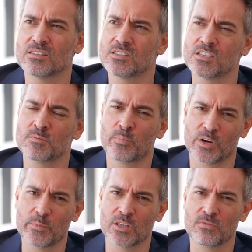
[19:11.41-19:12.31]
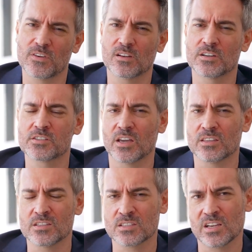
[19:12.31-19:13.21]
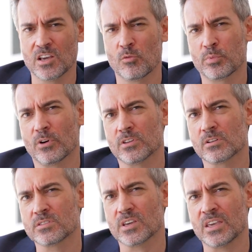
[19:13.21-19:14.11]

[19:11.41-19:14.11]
these permanent fillers and these illegal products